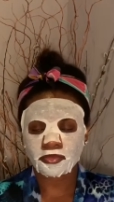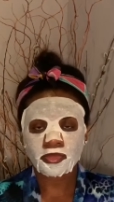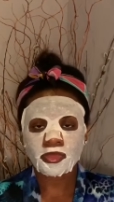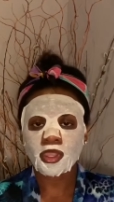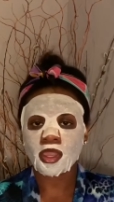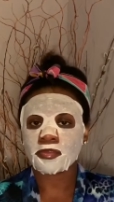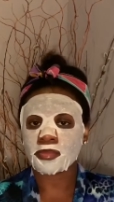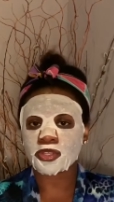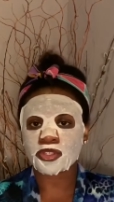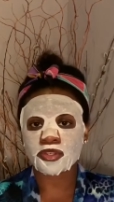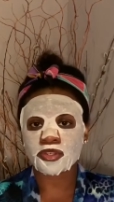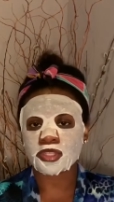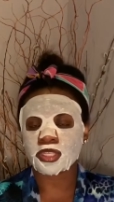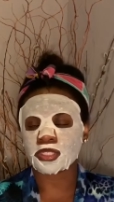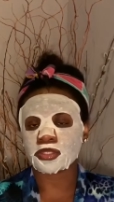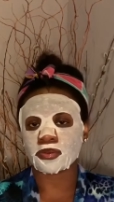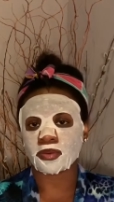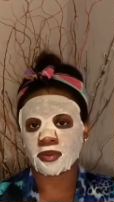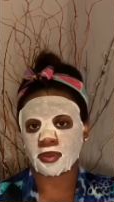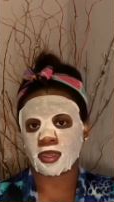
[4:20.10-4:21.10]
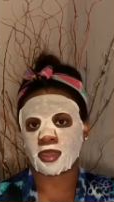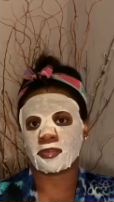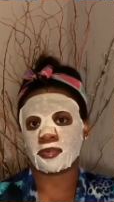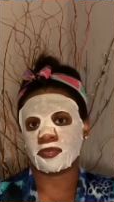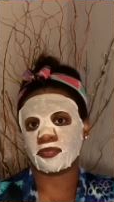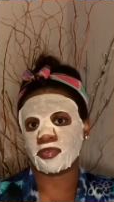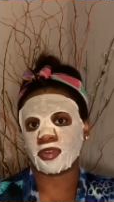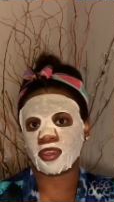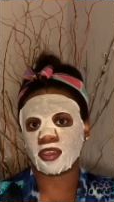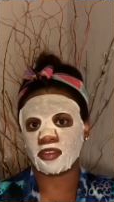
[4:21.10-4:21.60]
I'm not sure that's gonna happen,
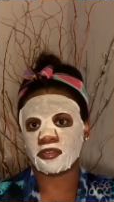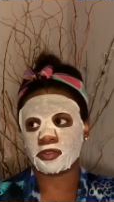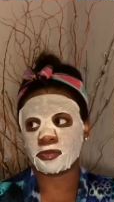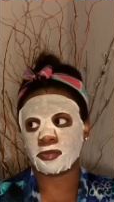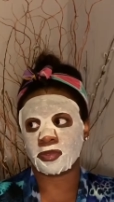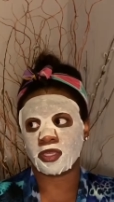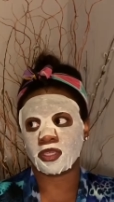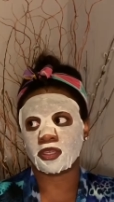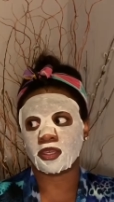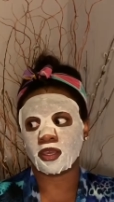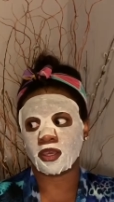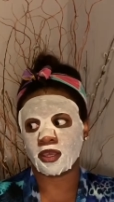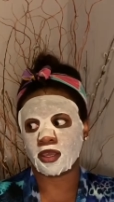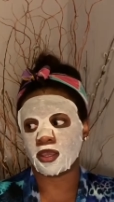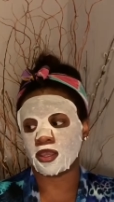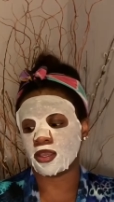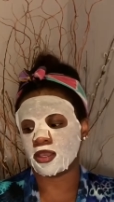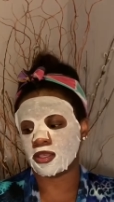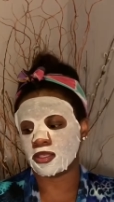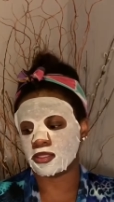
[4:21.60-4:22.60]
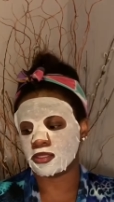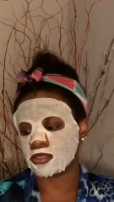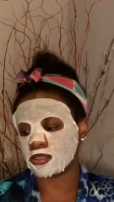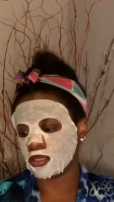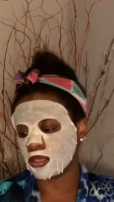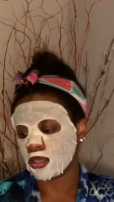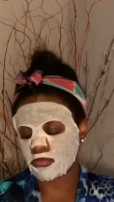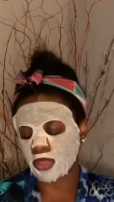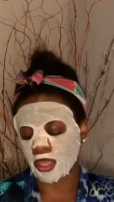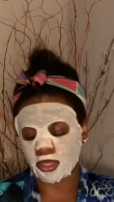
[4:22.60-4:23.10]
faves, because
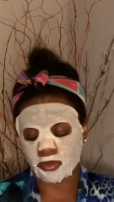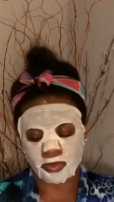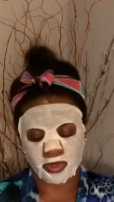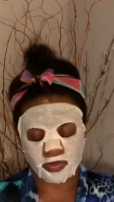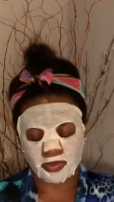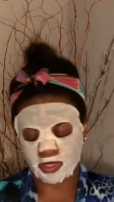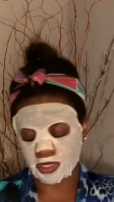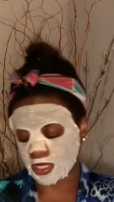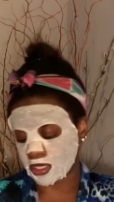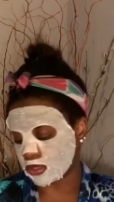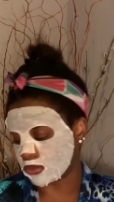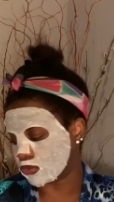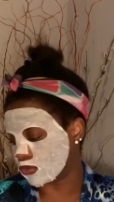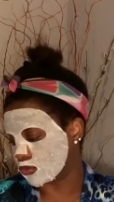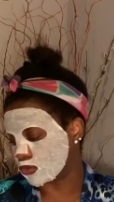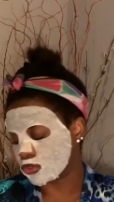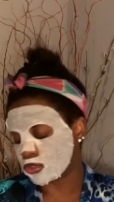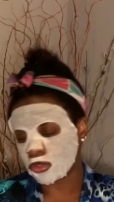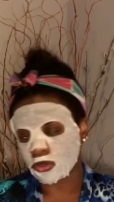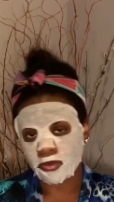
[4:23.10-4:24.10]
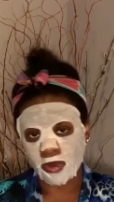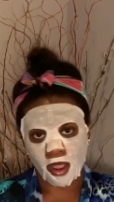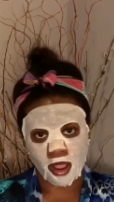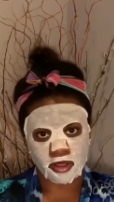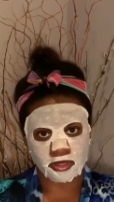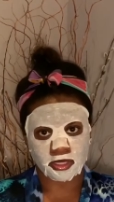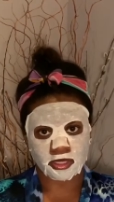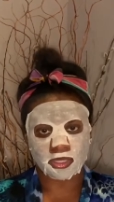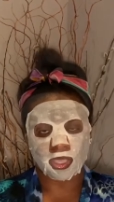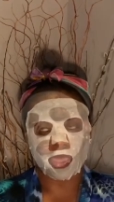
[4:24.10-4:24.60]
we have to get through 2
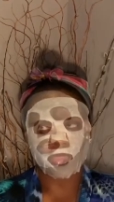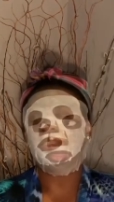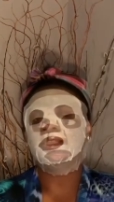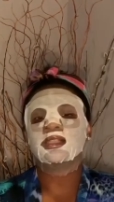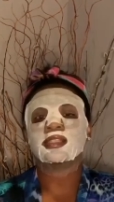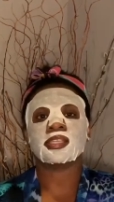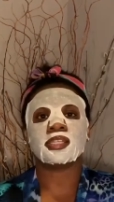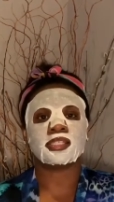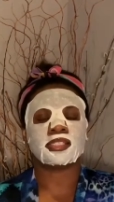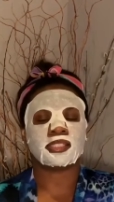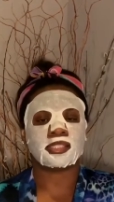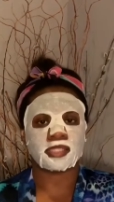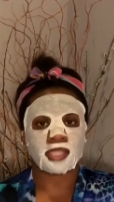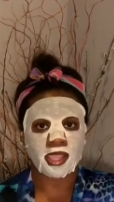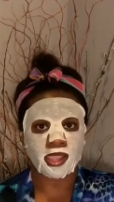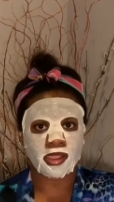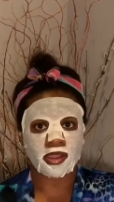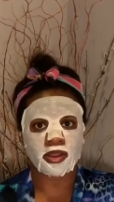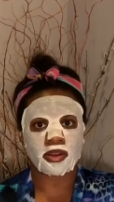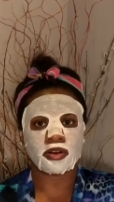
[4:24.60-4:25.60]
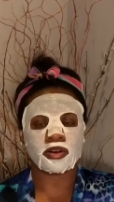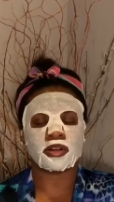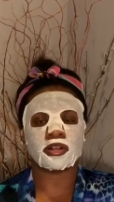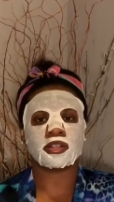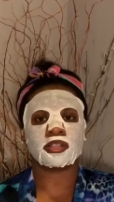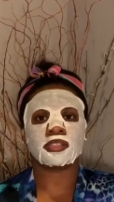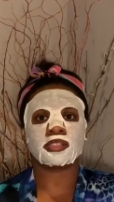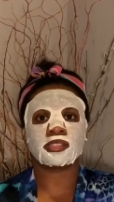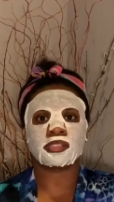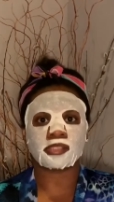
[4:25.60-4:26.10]
boxes, and since it is now
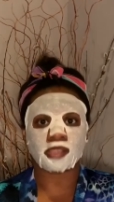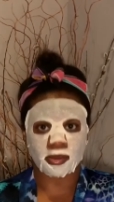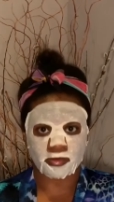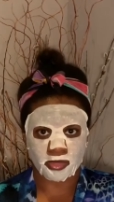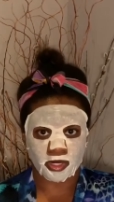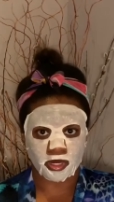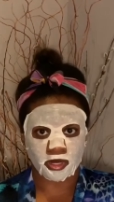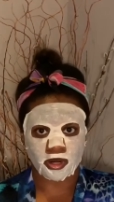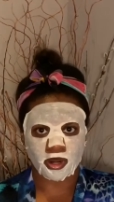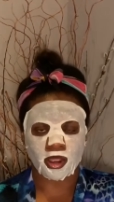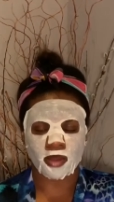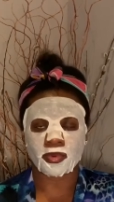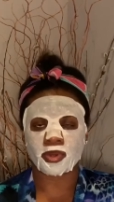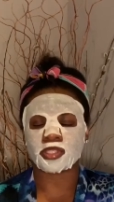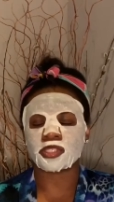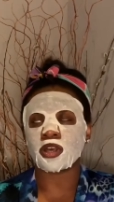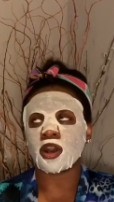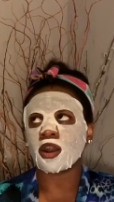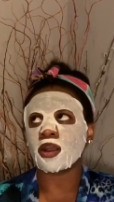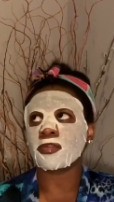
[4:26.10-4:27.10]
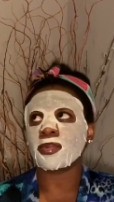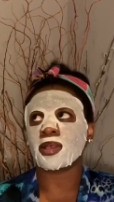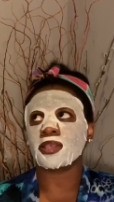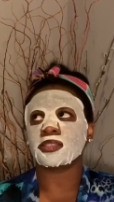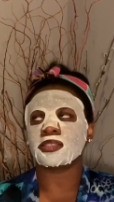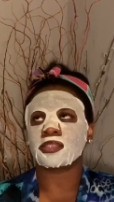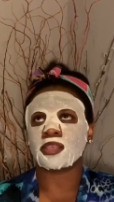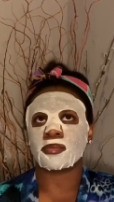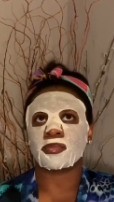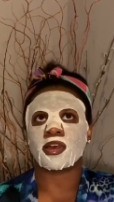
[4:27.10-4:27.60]
summer, I want to talk about
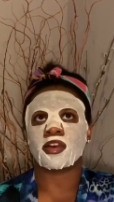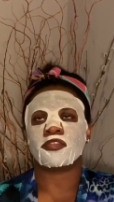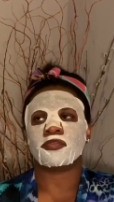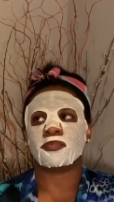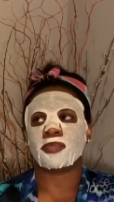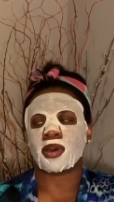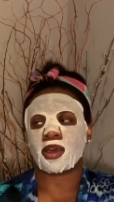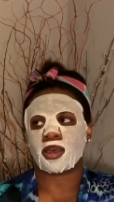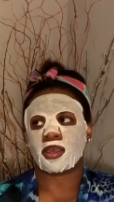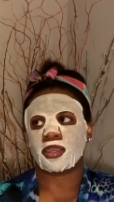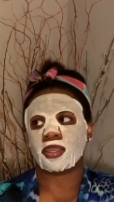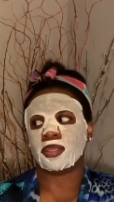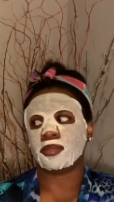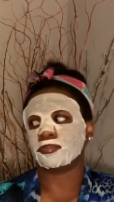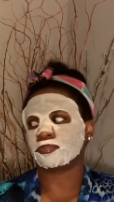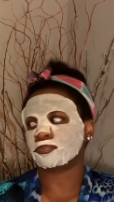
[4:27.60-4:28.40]
some of my